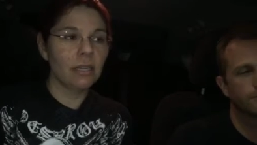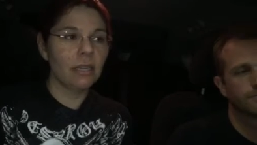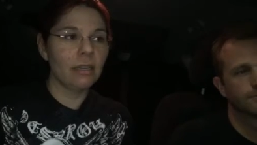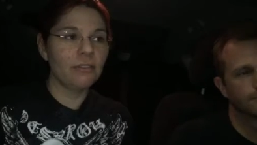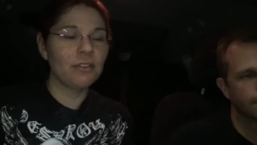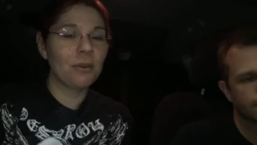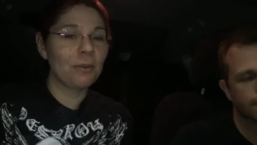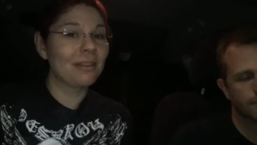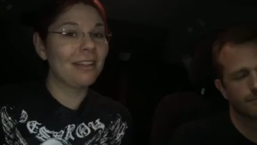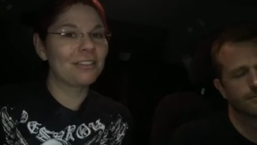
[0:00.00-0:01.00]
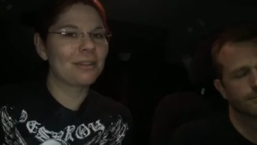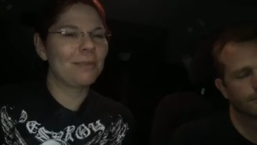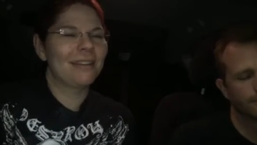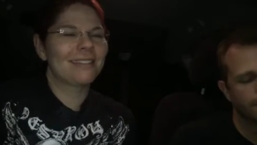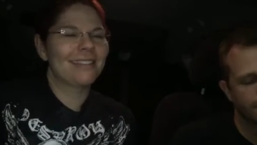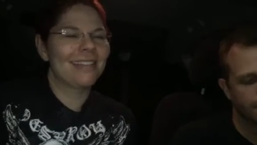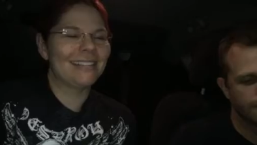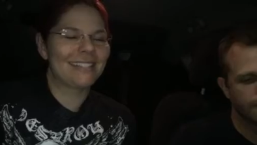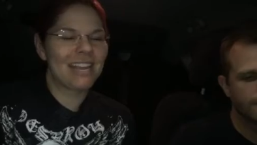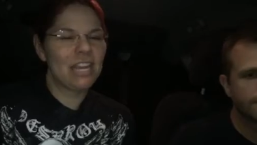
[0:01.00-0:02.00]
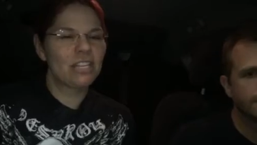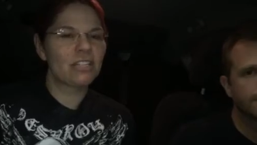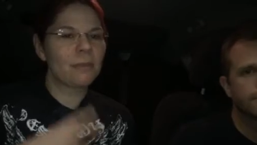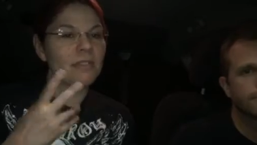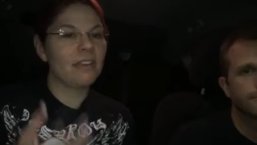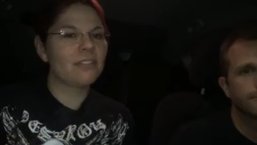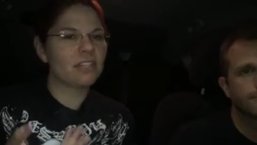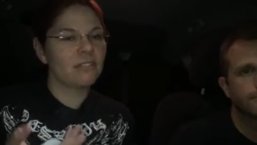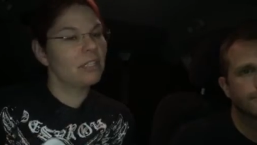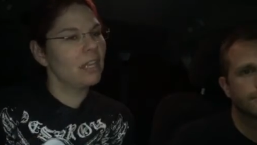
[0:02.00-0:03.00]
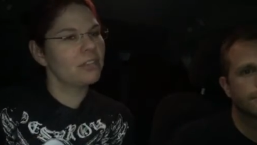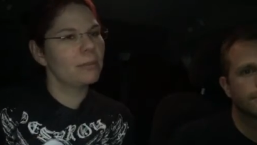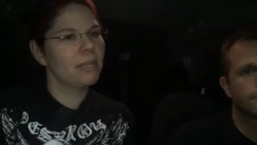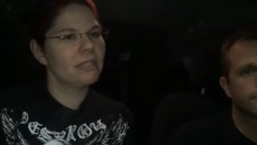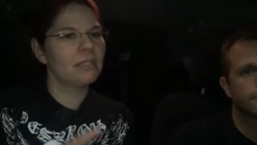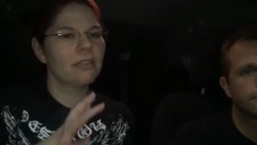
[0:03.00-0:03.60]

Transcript: And if you don't know what a logic puzzle is, just look up the definition of a logic puzzle.